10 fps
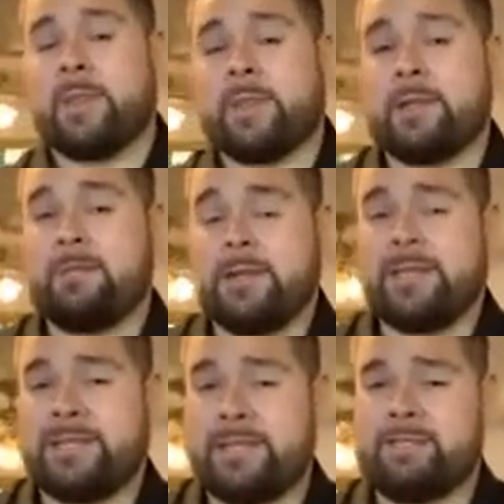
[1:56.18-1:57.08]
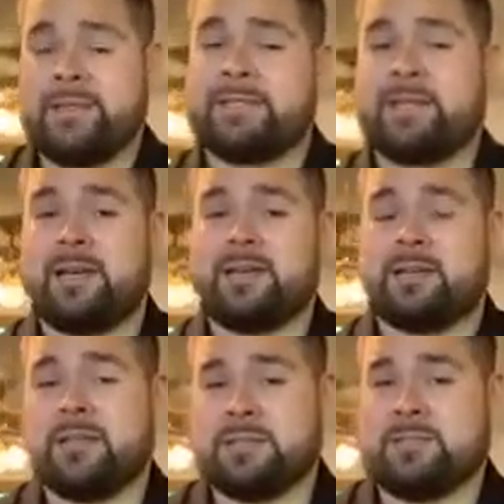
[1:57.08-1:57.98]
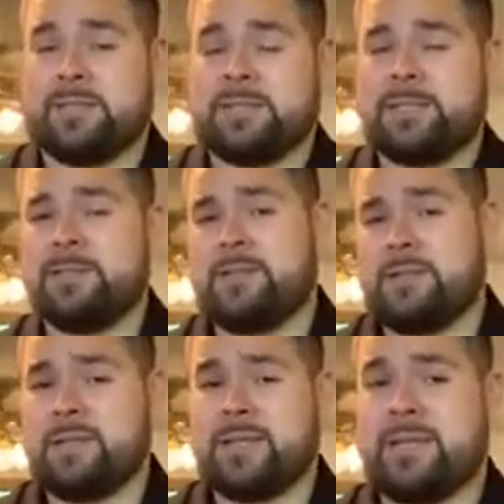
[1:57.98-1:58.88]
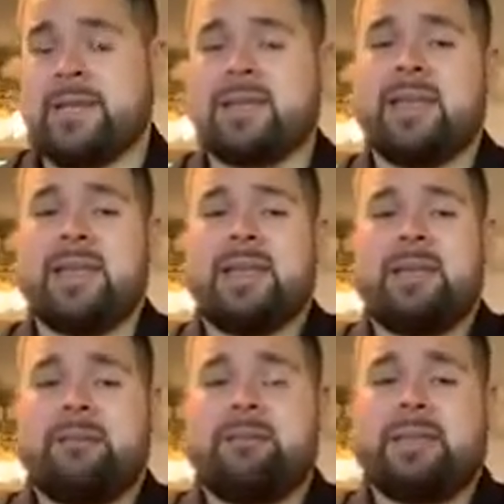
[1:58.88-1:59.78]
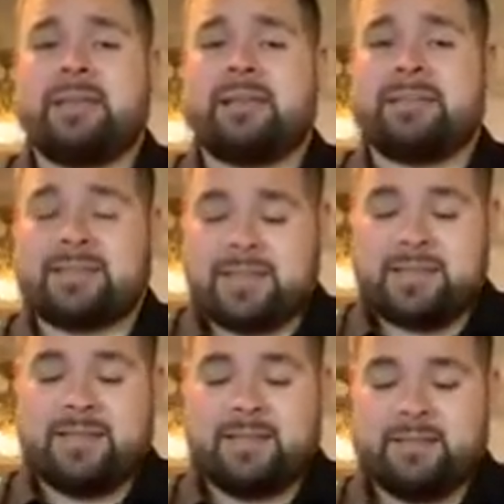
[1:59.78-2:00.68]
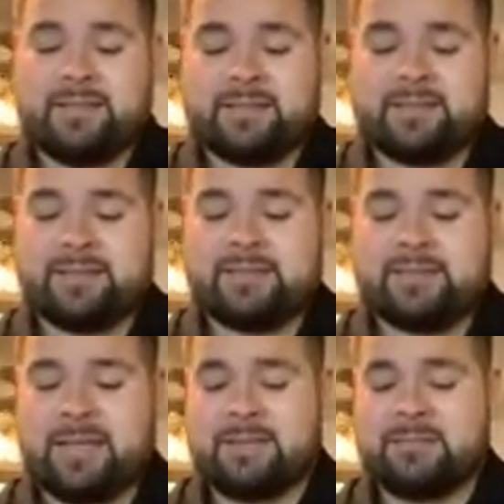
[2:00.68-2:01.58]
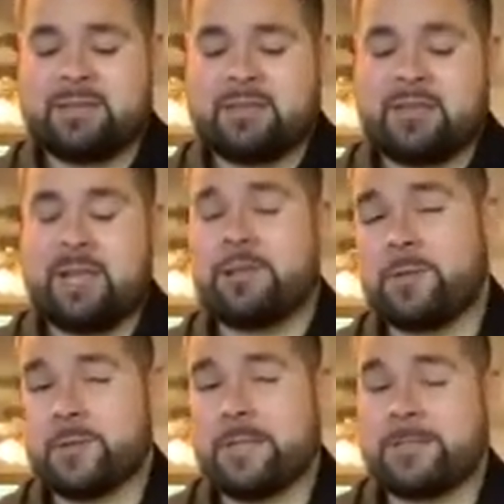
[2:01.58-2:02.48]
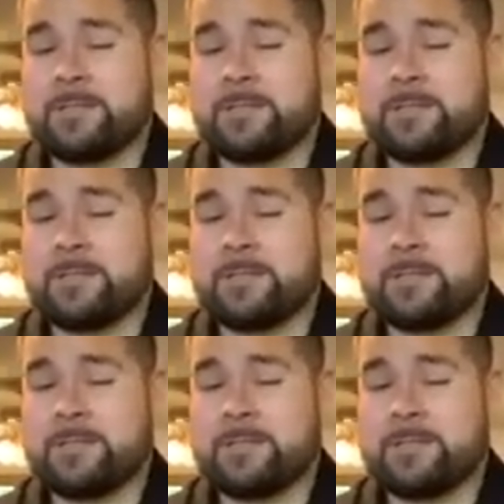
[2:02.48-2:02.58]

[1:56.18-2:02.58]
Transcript: The company did face a lot of controversy though in the beginning because the Hindustan Times, July 30th,